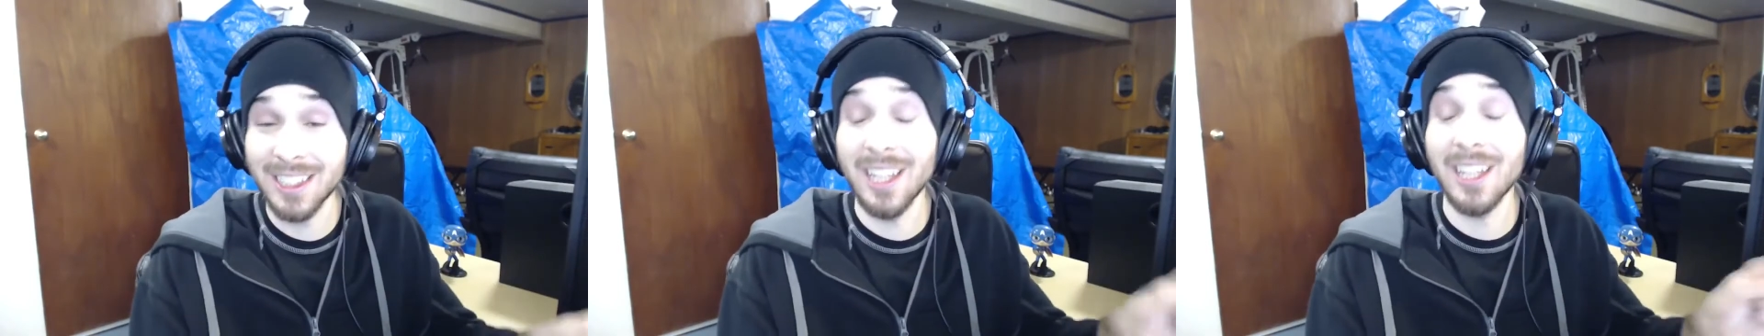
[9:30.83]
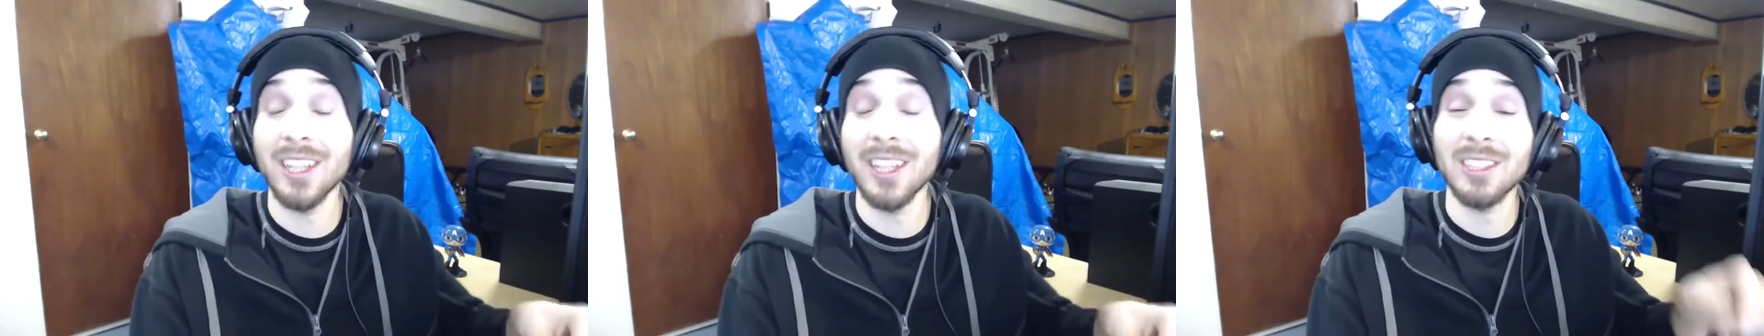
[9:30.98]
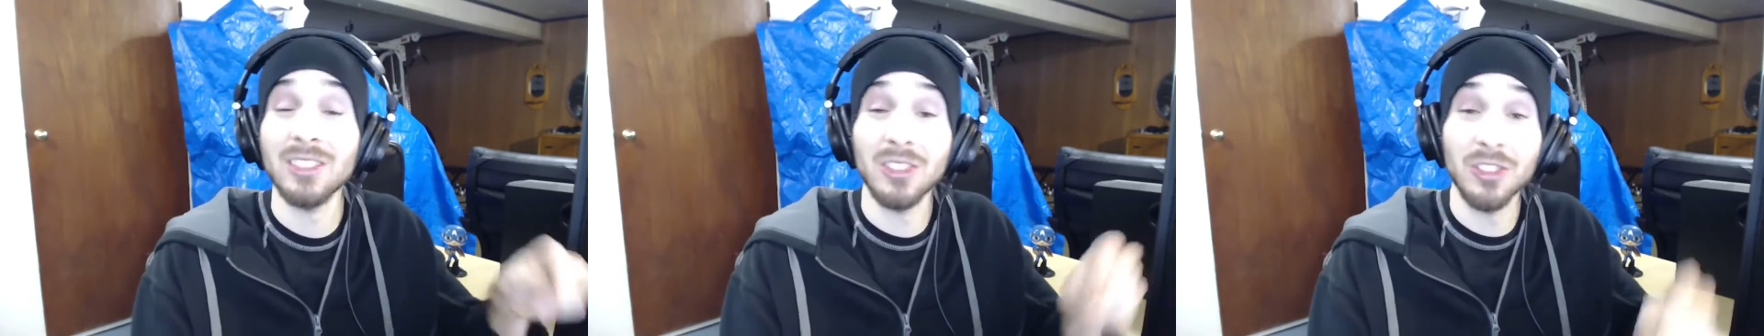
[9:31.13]

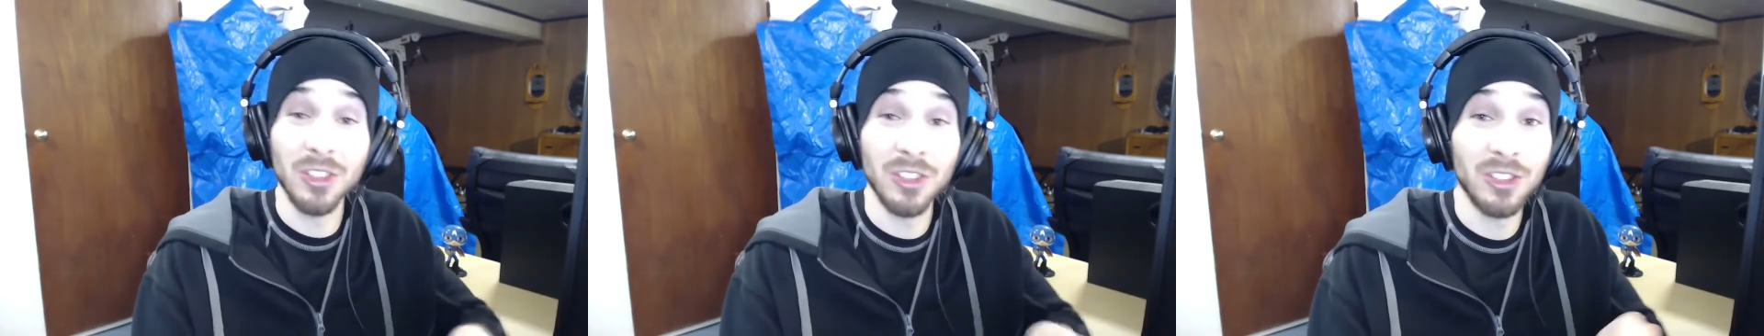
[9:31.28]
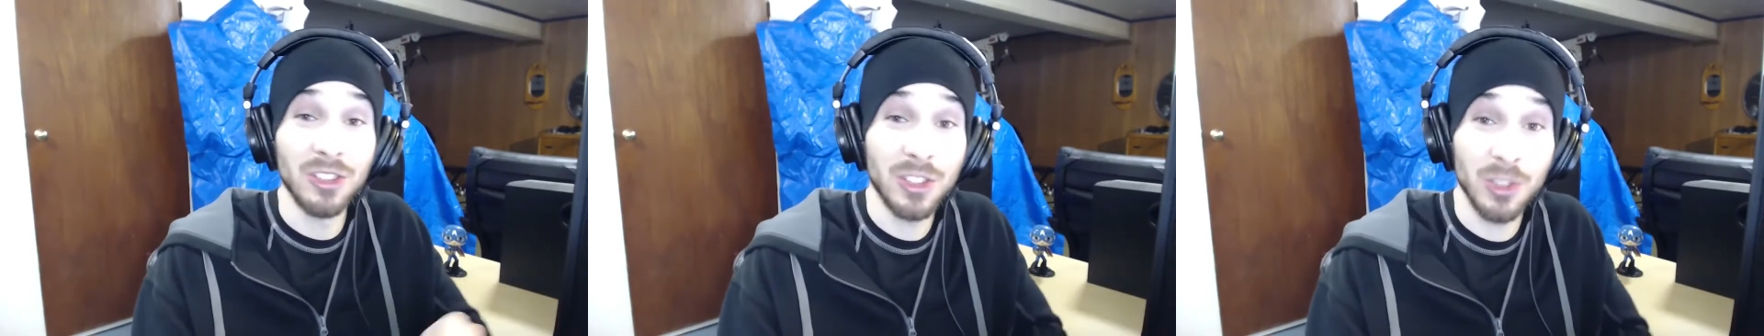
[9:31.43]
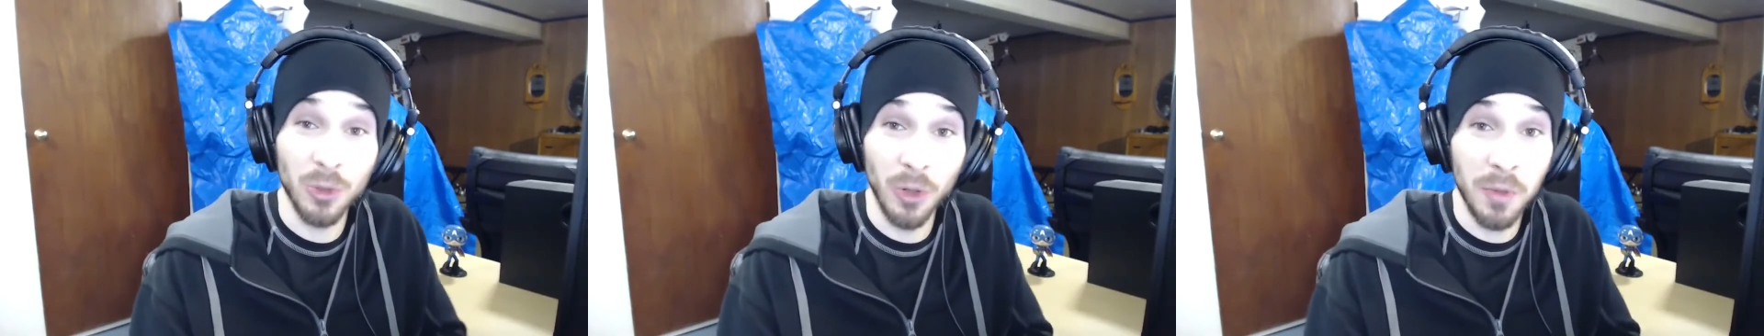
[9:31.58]
That link's in the
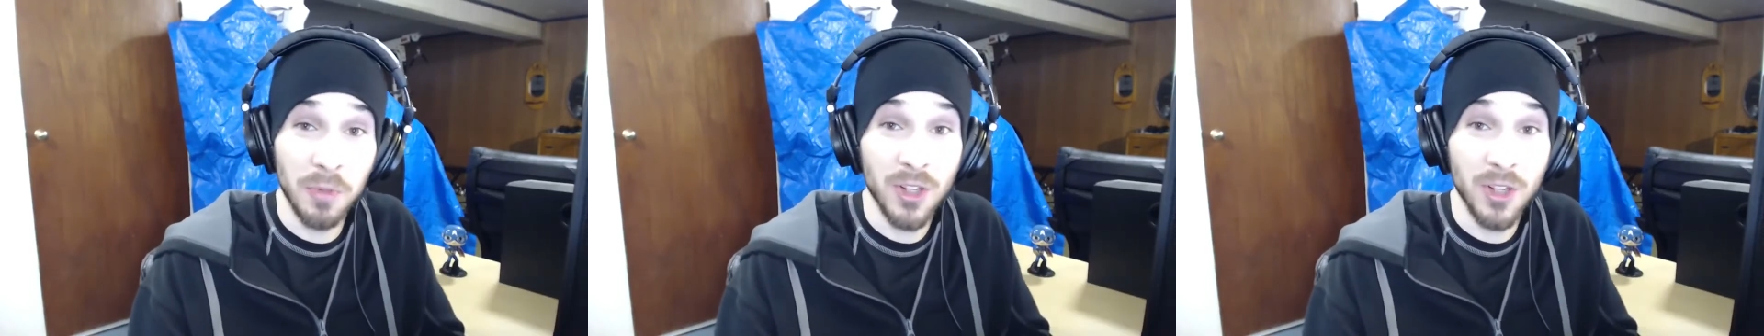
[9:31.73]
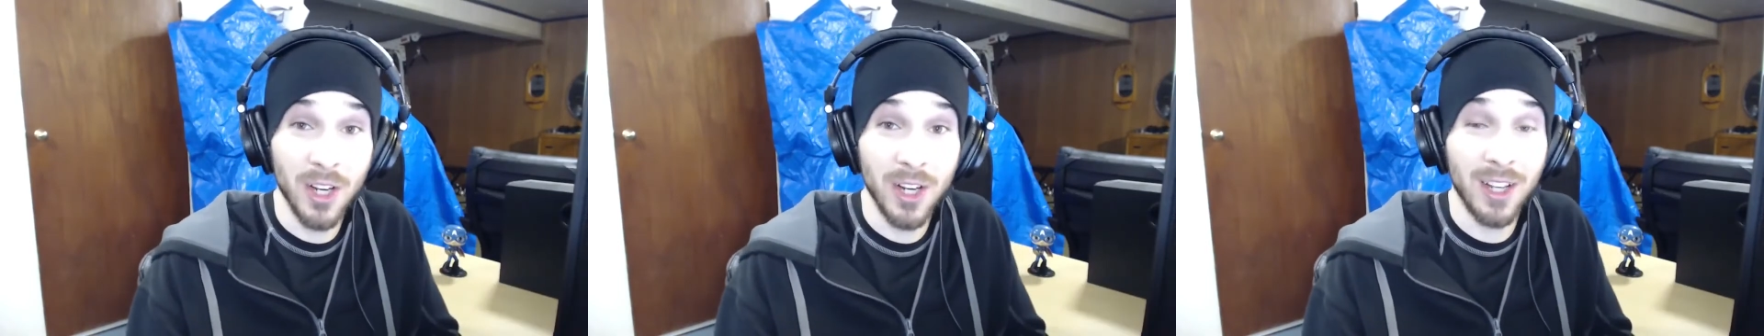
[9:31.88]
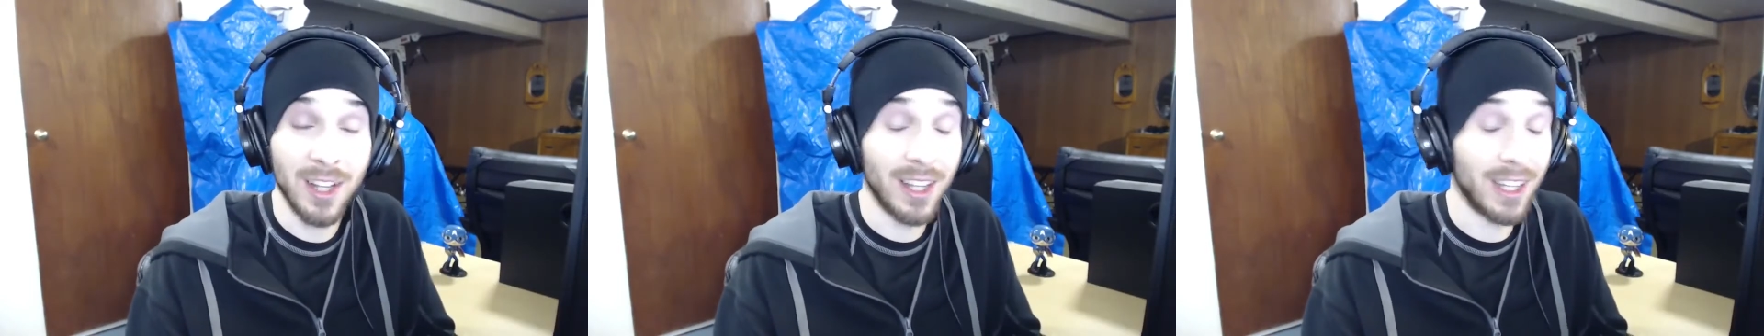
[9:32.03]

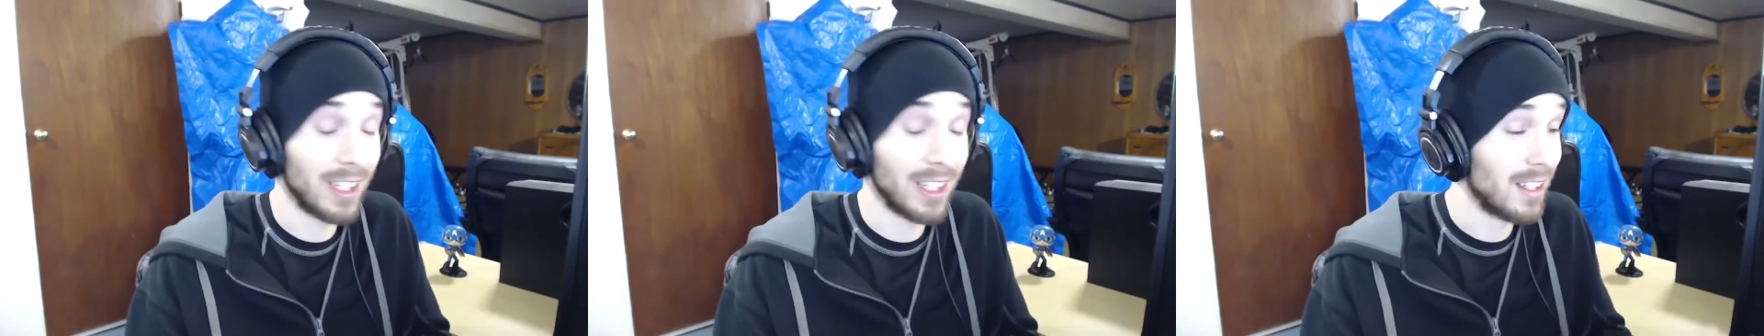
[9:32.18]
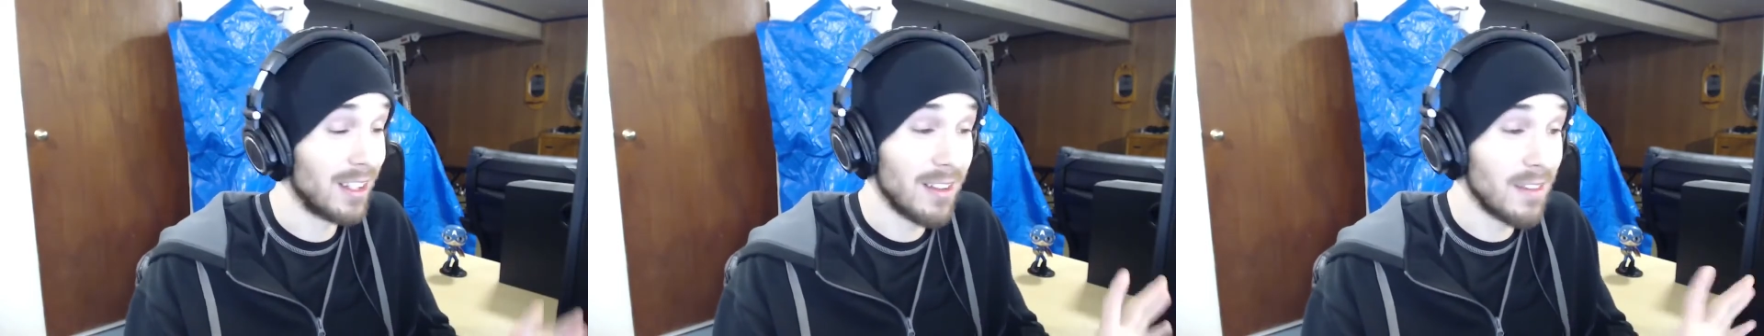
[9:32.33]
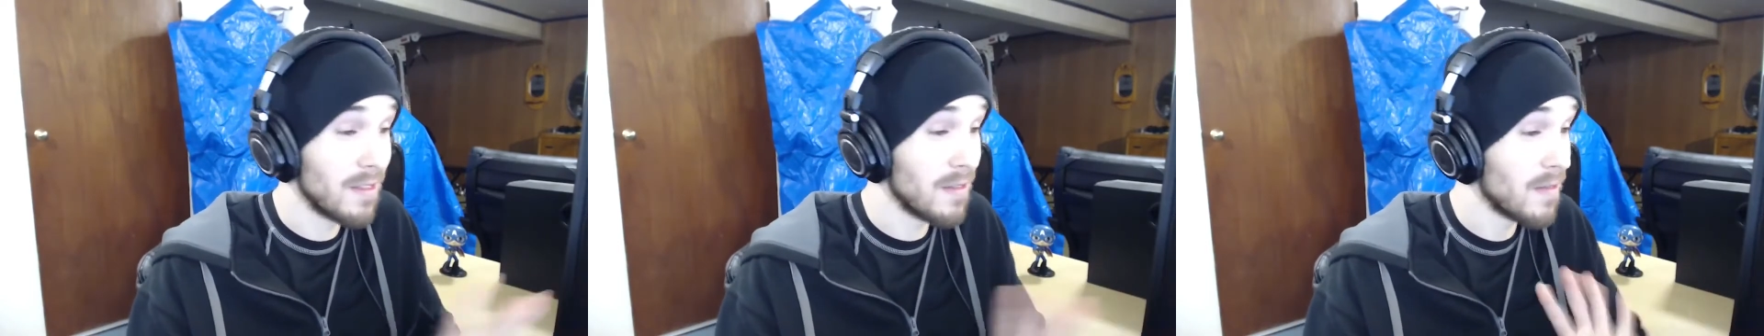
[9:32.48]
description.
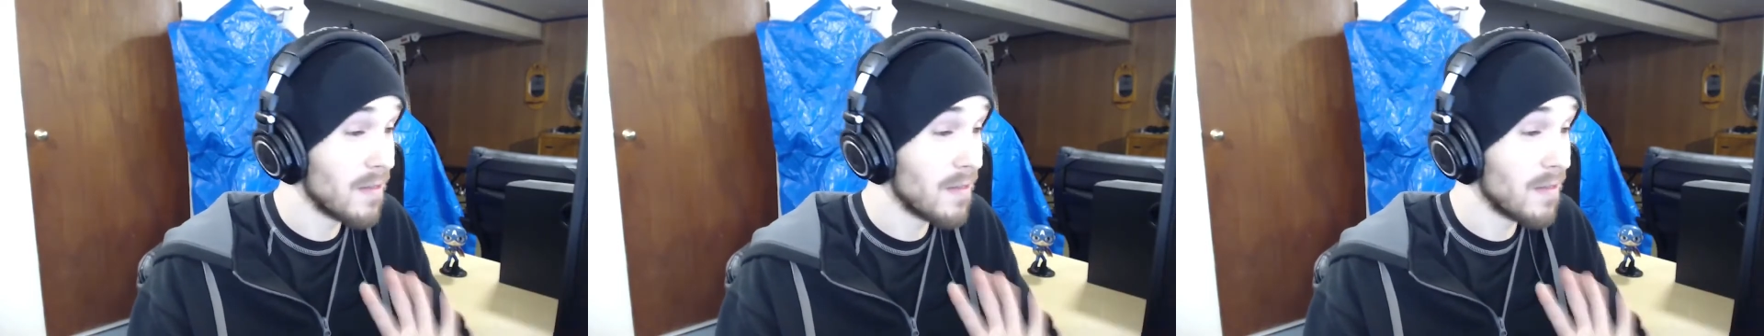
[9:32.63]
Like,